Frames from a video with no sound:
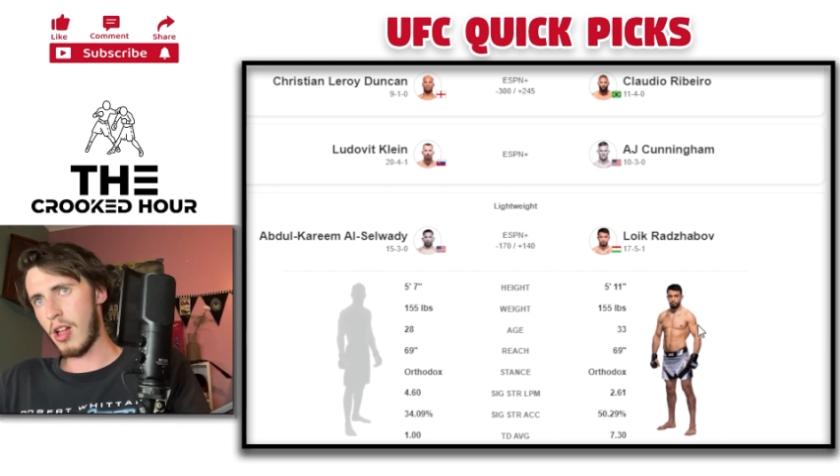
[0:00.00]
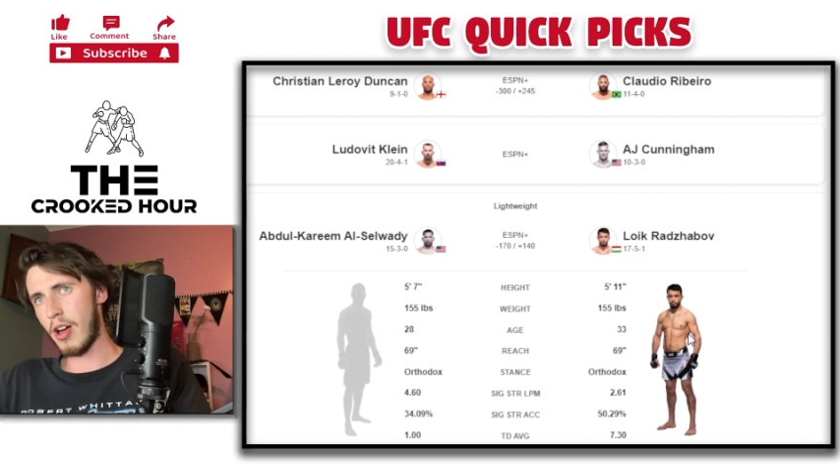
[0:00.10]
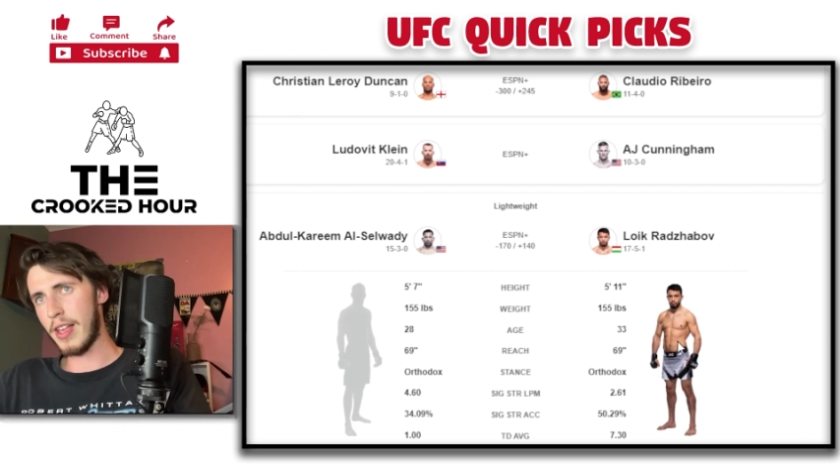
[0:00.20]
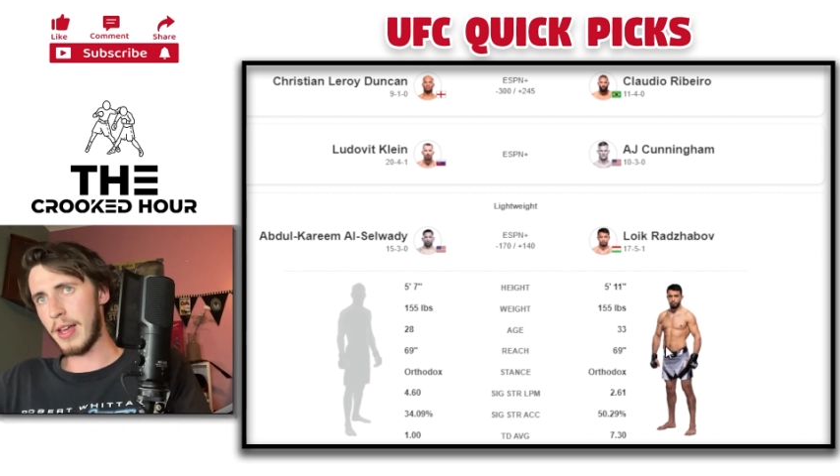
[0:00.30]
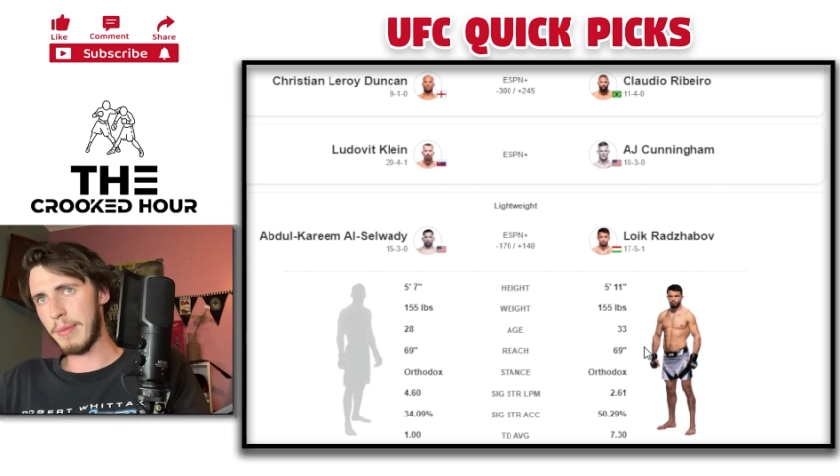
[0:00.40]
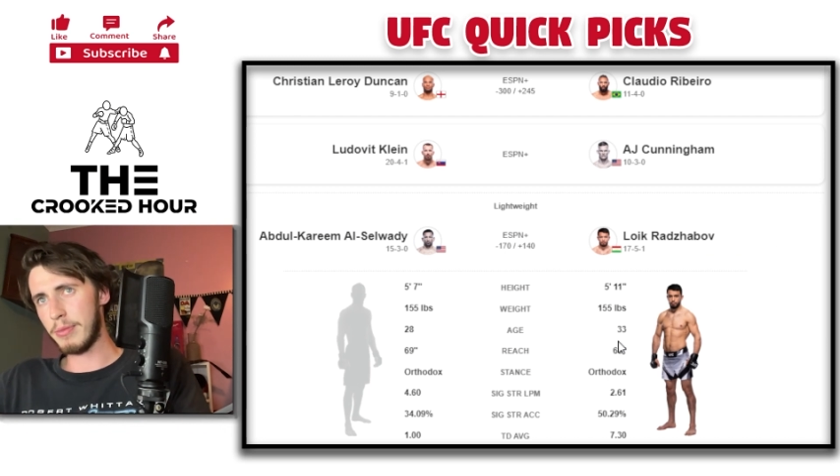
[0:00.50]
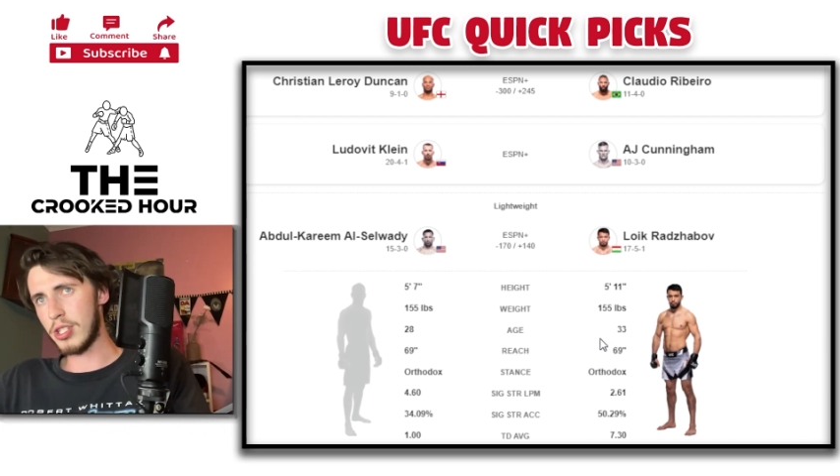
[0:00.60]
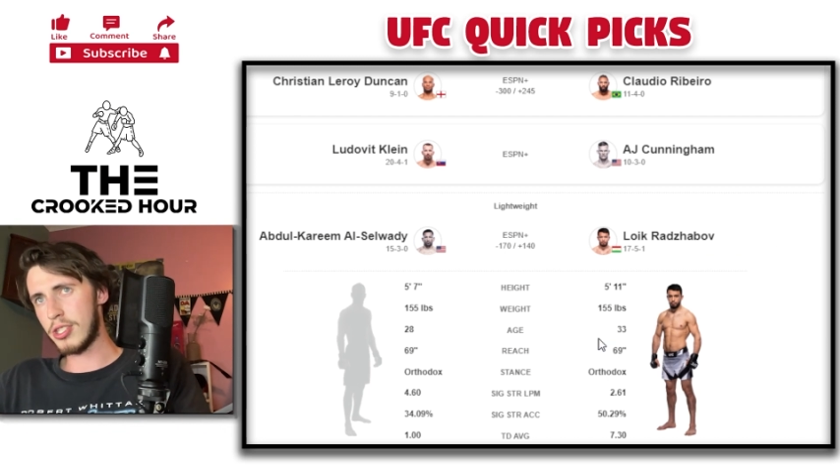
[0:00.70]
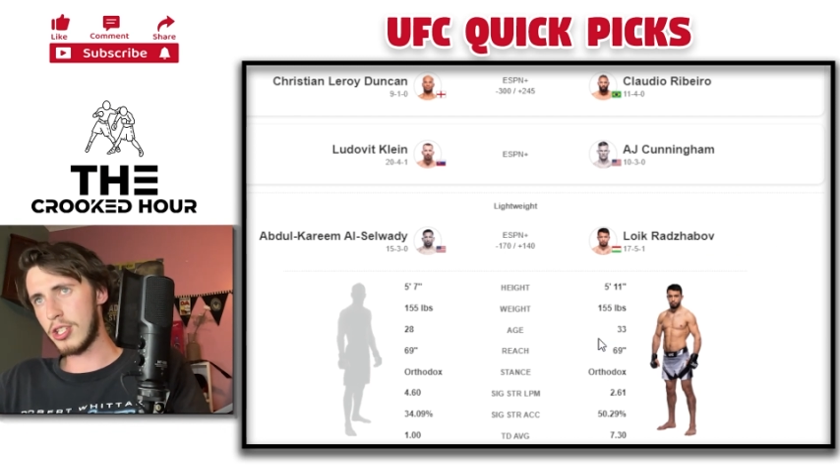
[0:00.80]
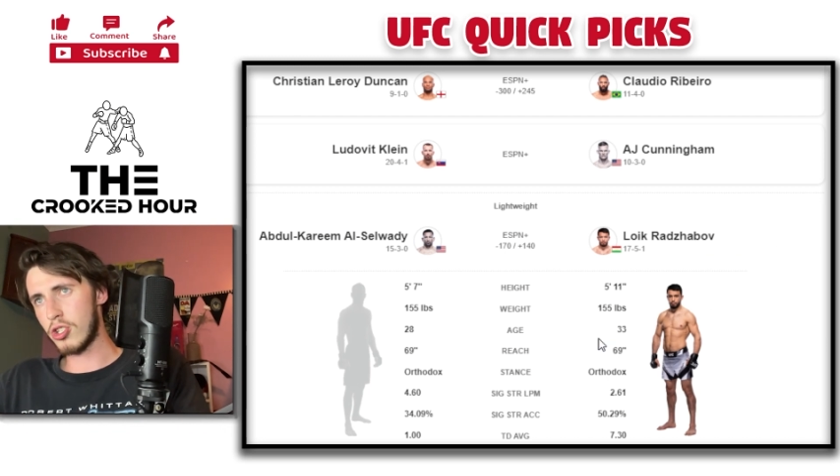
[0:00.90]
I am.
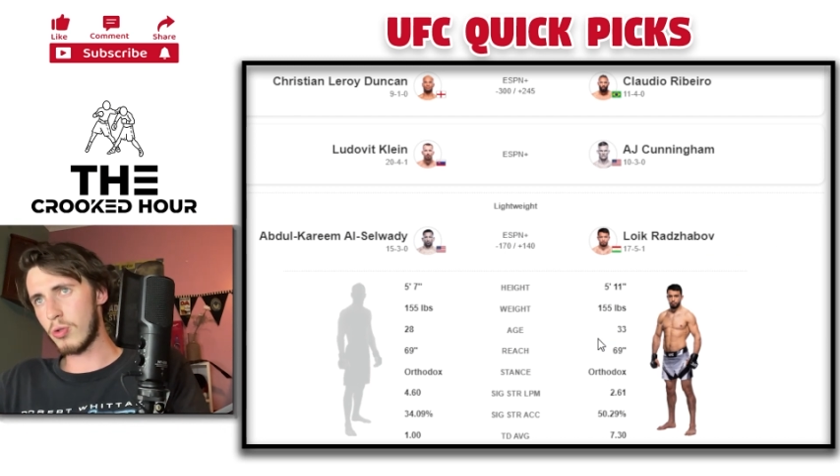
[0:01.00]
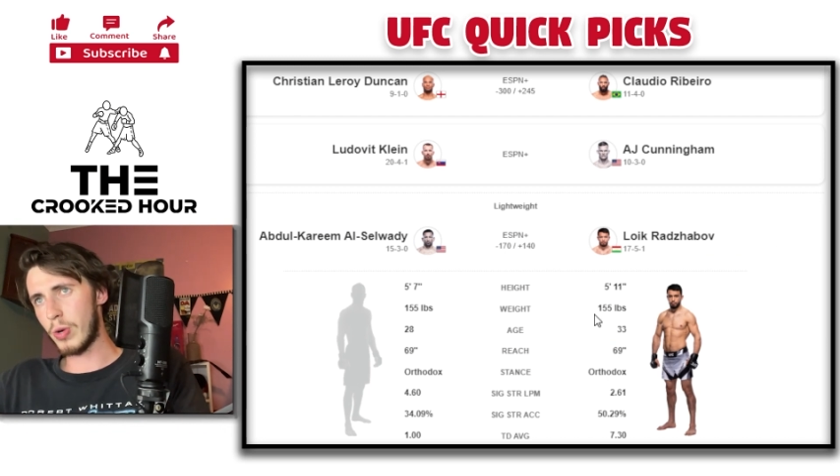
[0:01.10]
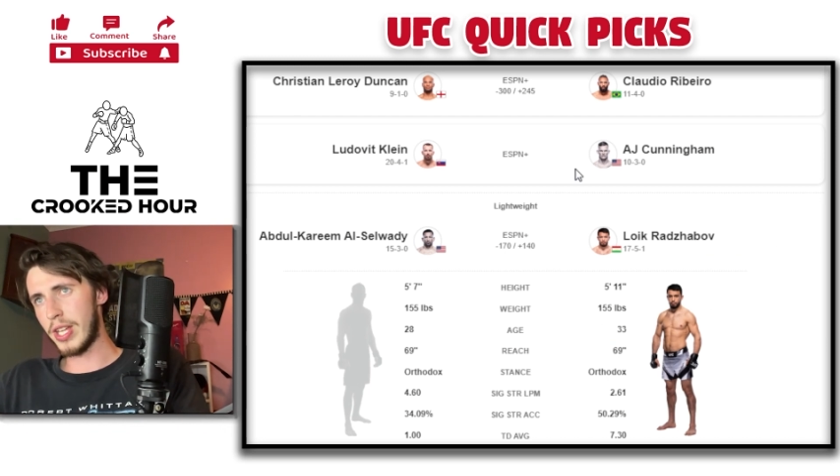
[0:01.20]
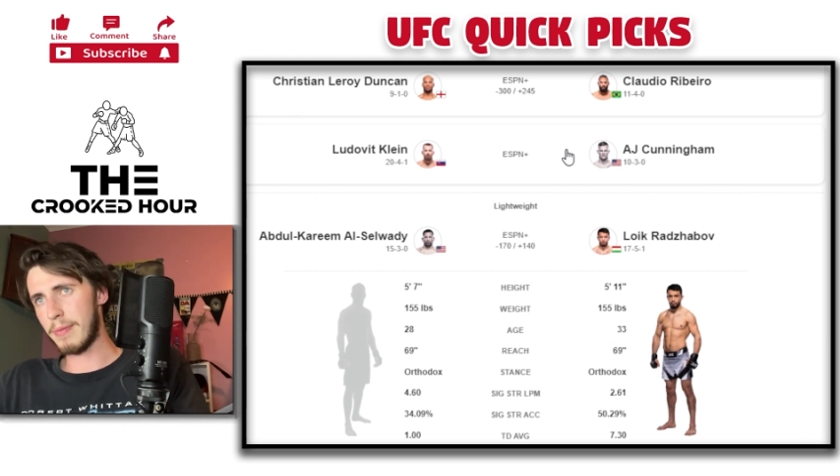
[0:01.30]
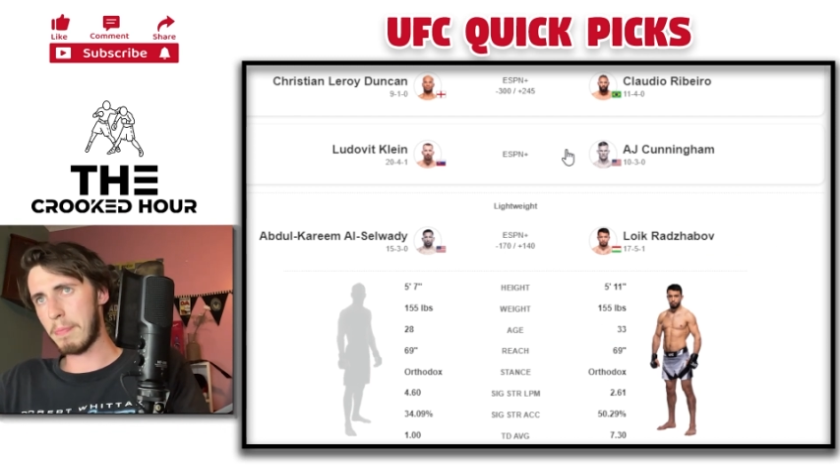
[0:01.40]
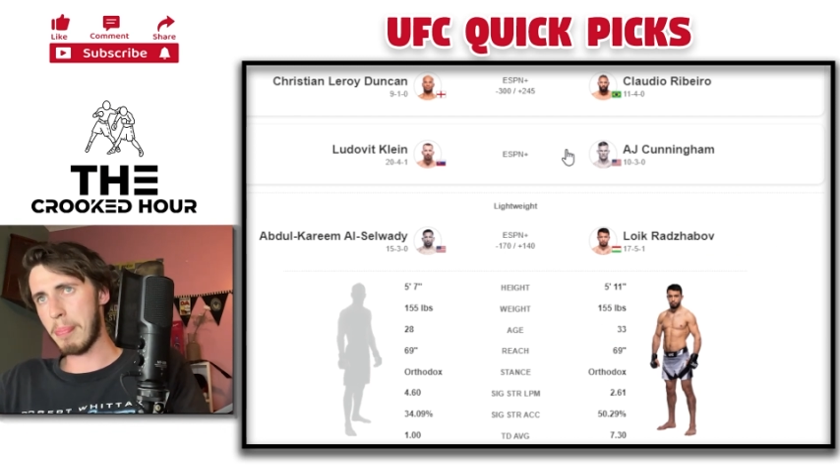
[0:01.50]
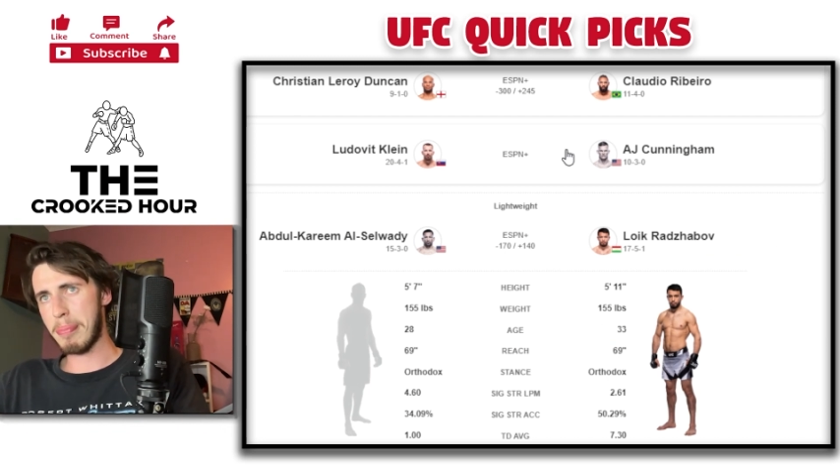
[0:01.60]
Decision win.